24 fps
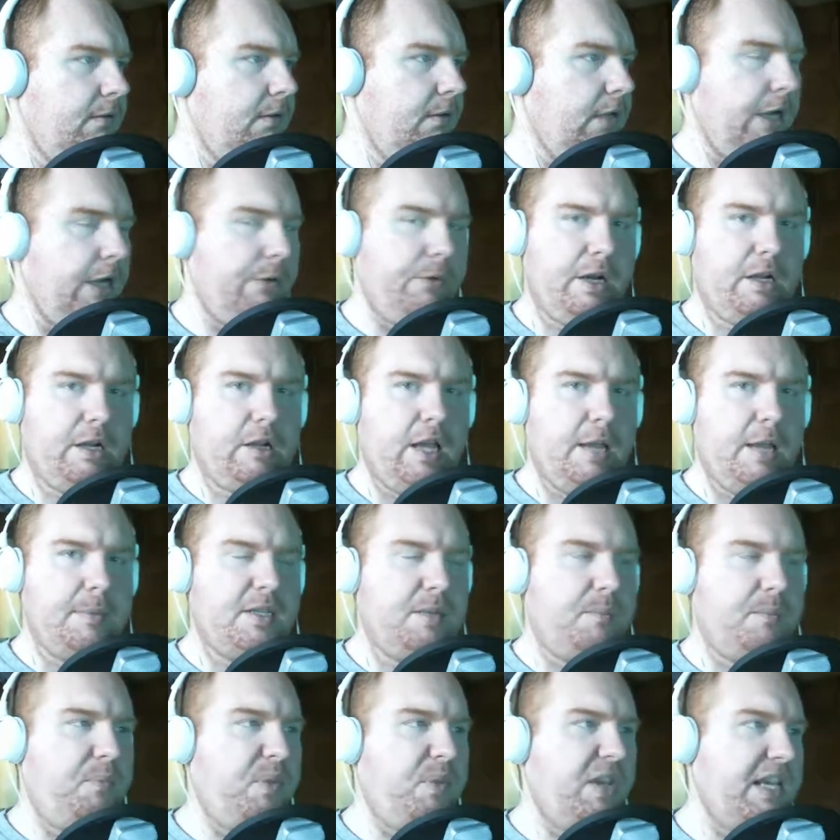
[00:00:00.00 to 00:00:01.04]
I reclaimed
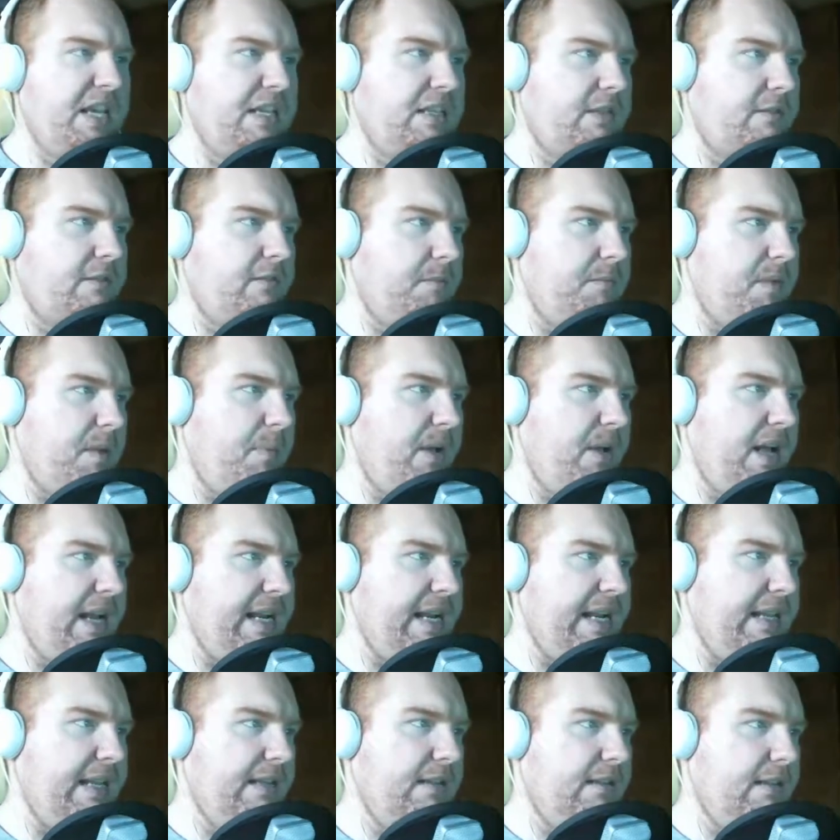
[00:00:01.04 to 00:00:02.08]
some piss from my
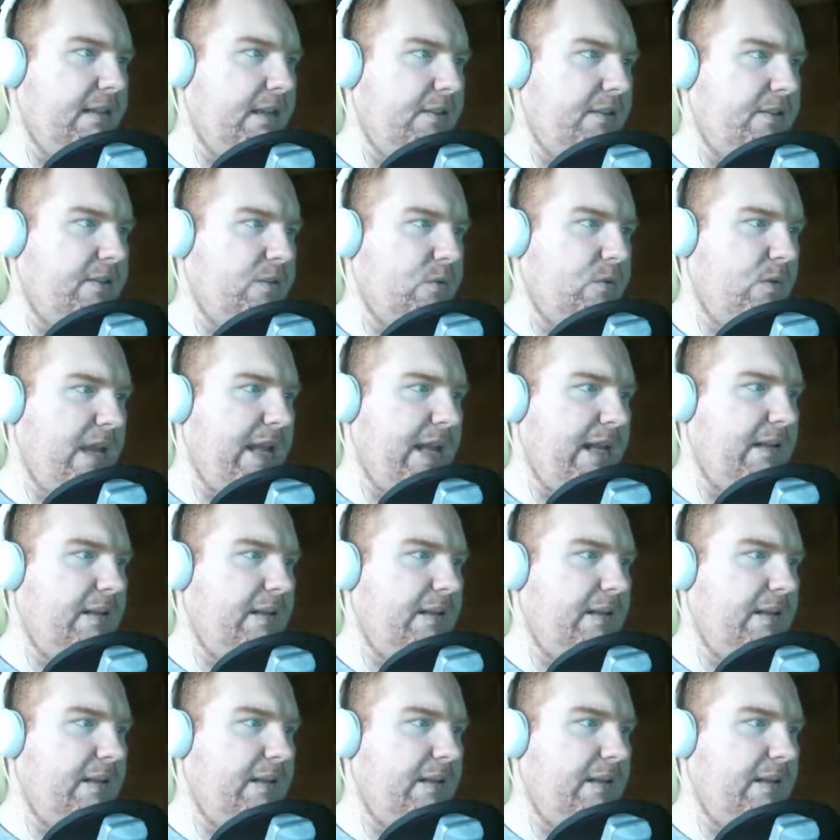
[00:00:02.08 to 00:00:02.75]
body and sweat.